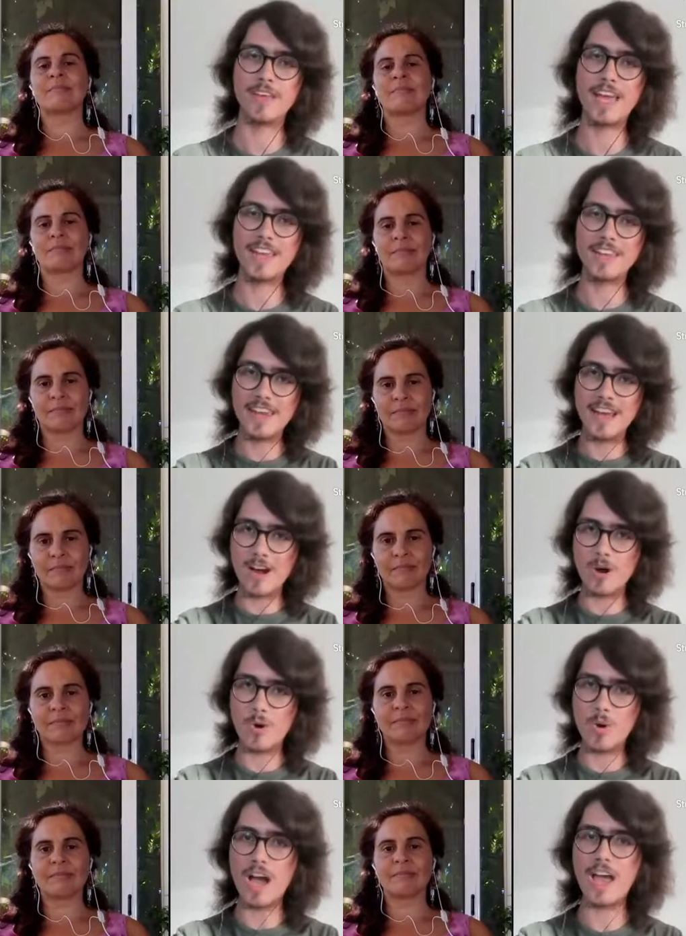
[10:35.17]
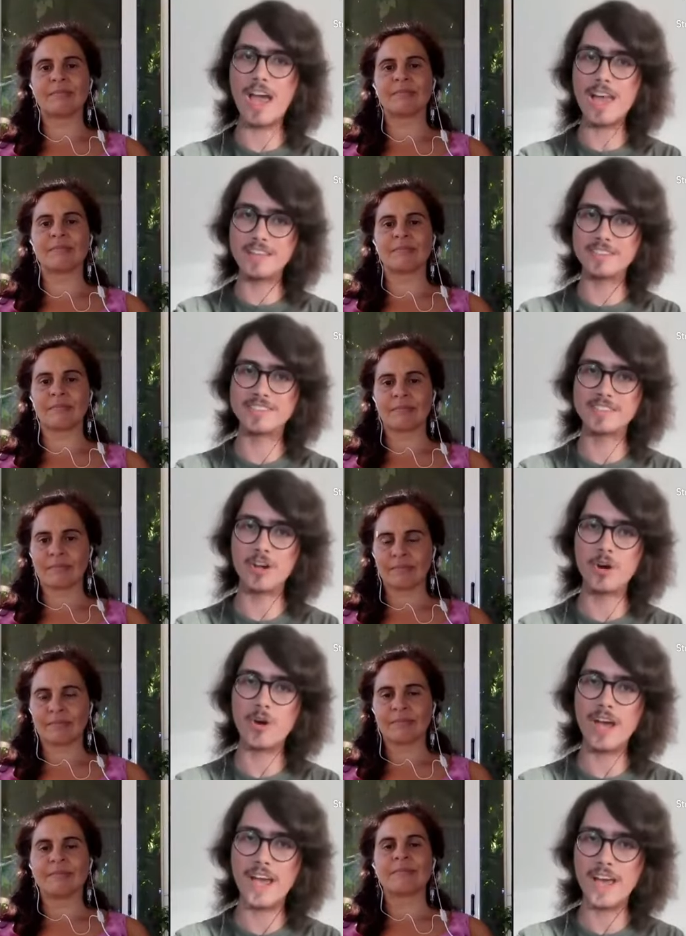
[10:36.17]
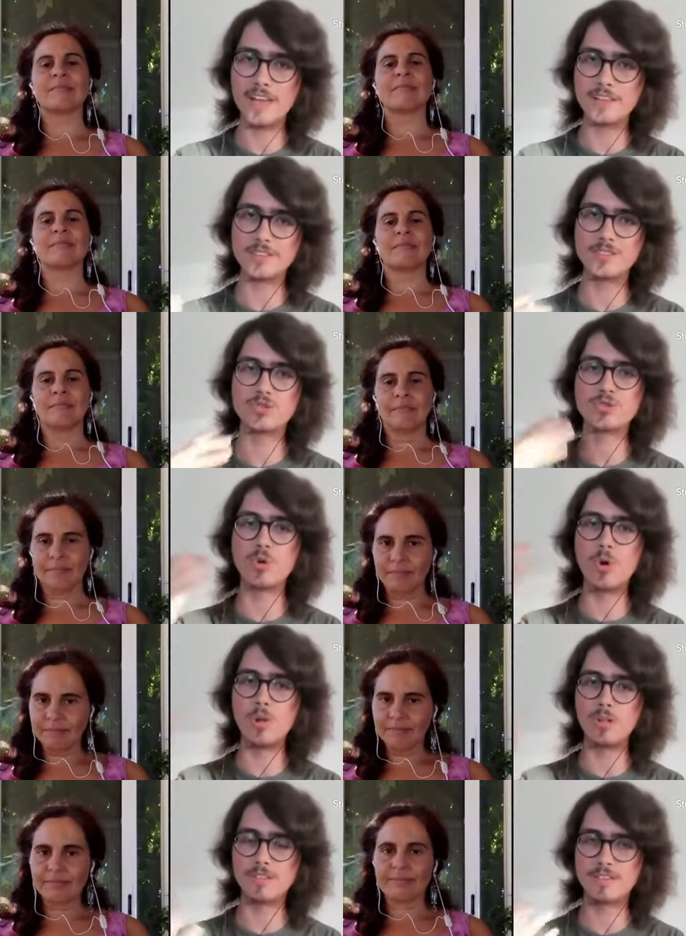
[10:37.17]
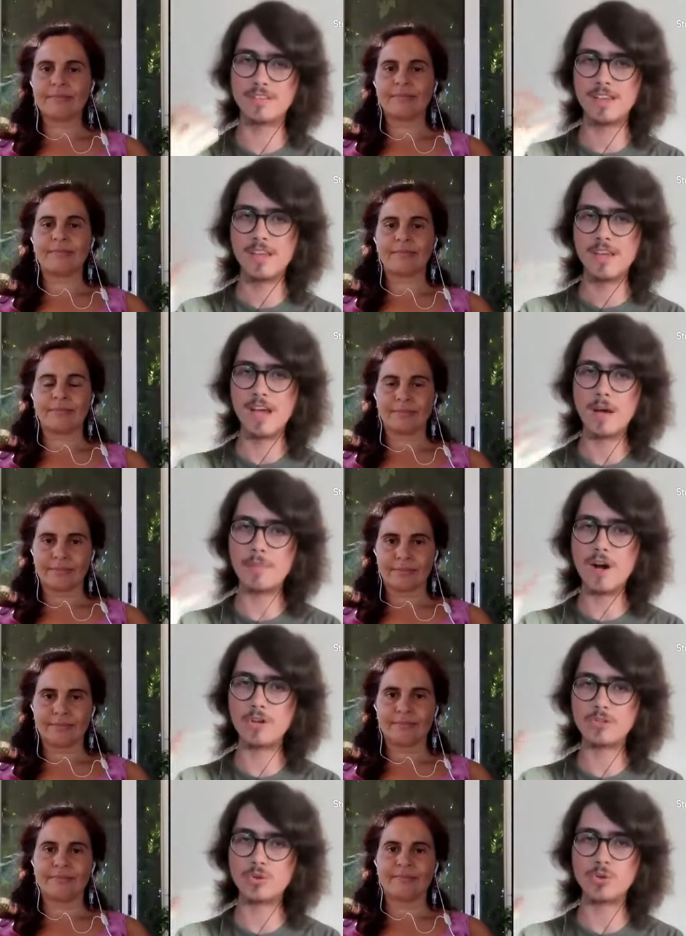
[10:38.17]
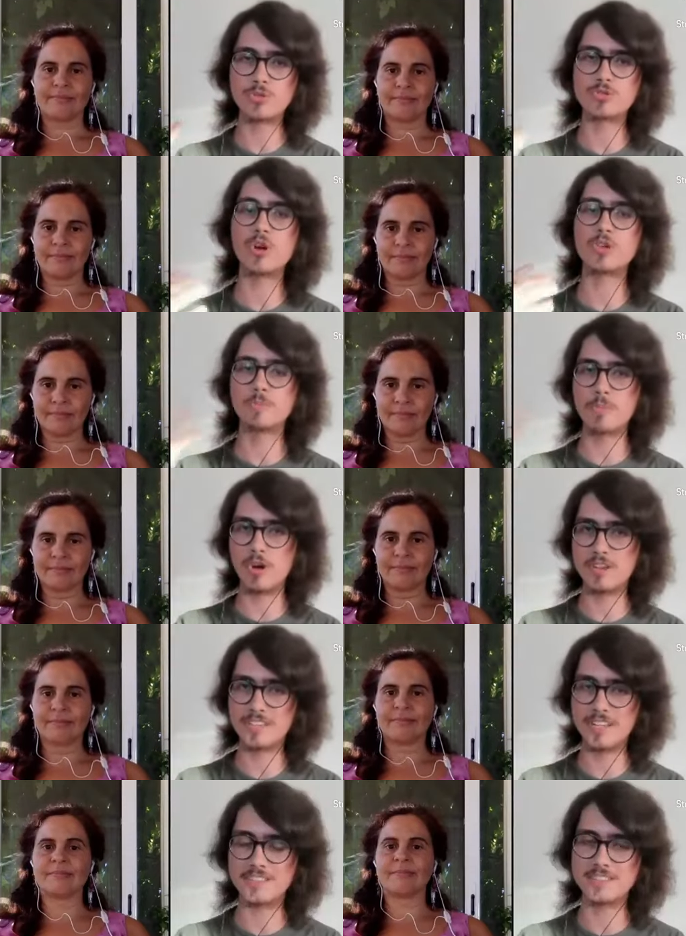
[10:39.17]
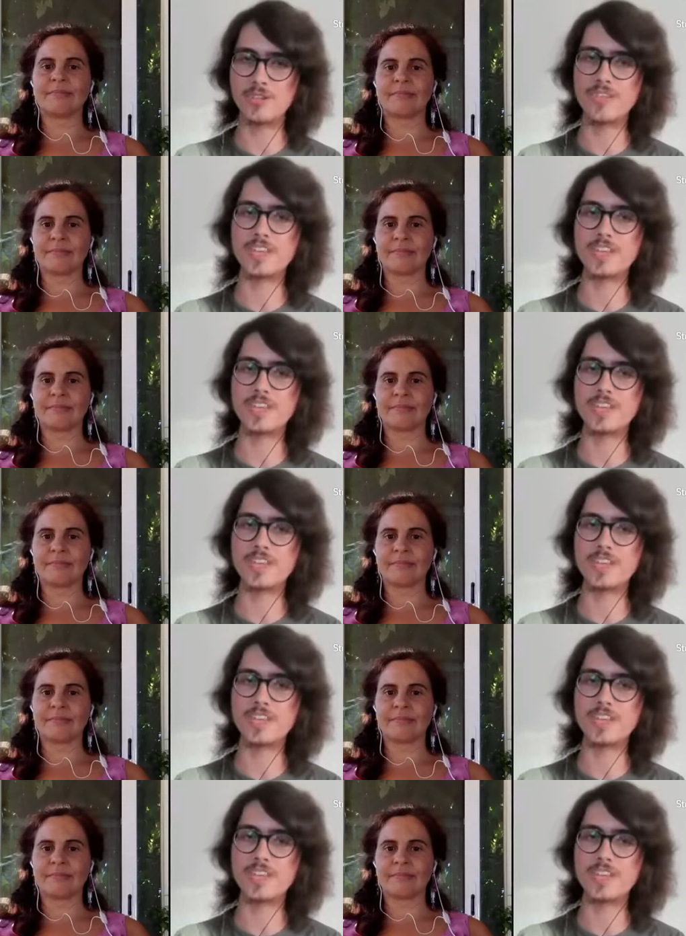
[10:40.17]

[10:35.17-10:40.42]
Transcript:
Speaker 1: And now answer and talk about your thought process so